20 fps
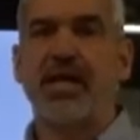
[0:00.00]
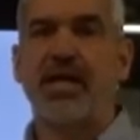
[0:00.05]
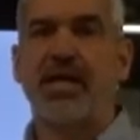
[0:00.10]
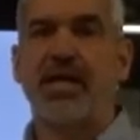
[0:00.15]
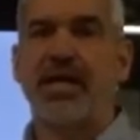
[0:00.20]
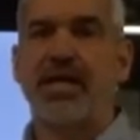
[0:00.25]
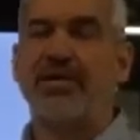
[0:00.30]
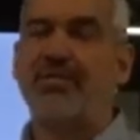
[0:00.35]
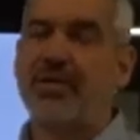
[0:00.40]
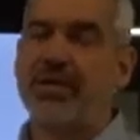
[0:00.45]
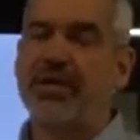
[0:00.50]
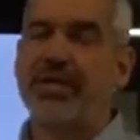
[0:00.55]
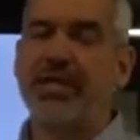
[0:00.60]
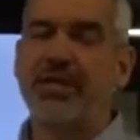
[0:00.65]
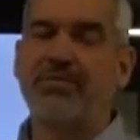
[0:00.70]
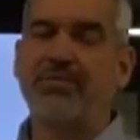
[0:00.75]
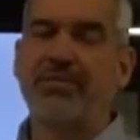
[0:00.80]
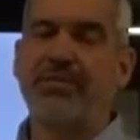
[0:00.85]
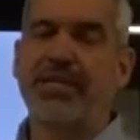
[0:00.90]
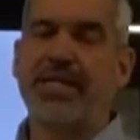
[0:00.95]

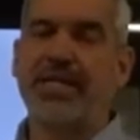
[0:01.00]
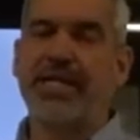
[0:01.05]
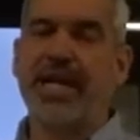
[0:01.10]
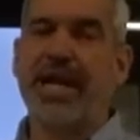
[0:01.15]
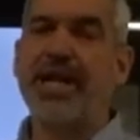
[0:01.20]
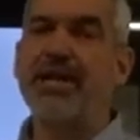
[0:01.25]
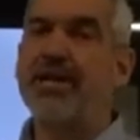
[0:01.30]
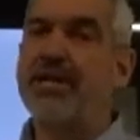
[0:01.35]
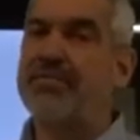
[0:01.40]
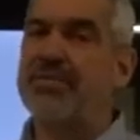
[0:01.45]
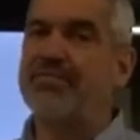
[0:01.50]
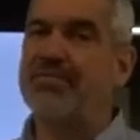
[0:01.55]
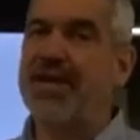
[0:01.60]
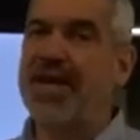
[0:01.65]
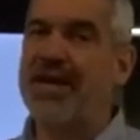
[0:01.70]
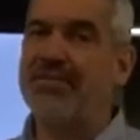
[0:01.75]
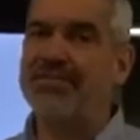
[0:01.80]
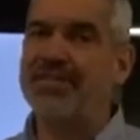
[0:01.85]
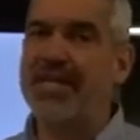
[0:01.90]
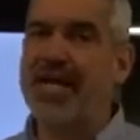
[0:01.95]
It can handle up to
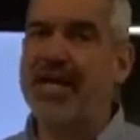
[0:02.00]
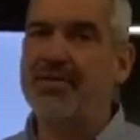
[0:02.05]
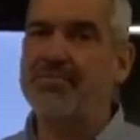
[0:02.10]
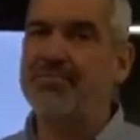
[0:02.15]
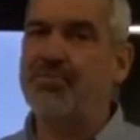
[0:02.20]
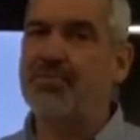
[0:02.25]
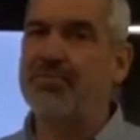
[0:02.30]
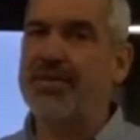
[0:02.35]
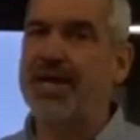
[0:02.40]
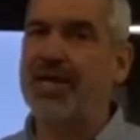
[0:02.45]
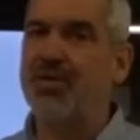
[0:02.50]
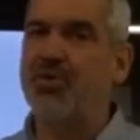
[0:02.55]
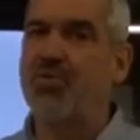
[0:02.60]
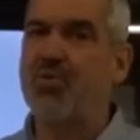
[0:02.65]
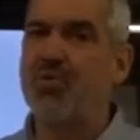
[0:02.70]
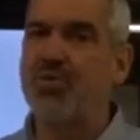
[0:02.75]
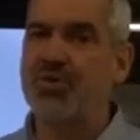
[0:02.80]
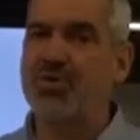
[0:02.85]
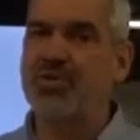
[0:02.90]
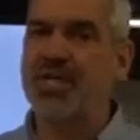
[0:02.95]
5 times for about
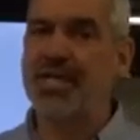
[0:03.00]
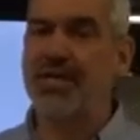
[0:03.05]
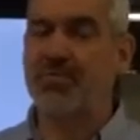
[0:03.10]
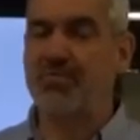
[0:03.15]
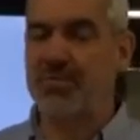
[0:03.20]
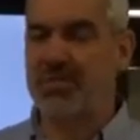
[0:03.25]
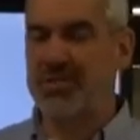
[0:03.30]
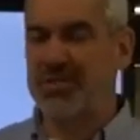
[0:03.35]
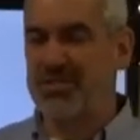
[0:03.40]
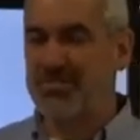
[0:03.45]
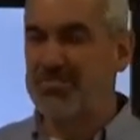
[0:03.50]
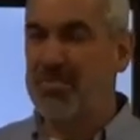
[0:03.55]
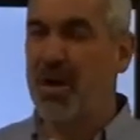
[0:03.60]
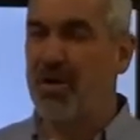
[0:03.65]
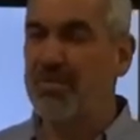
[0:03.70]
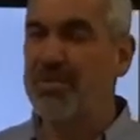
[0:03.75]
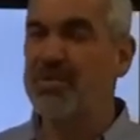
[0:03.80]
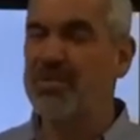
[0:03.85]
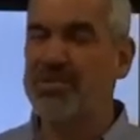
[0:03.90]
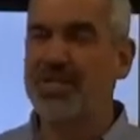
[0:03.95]
1/4 second, which is
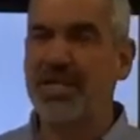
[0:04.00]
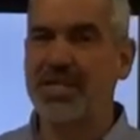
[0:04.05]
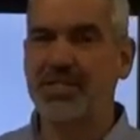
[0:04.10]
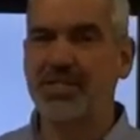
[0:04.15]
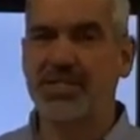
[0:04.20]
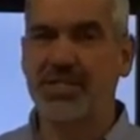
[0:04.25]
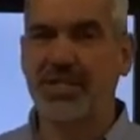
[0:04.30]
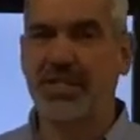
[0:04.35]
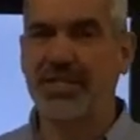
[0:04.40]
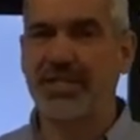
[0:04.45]
almost instantly,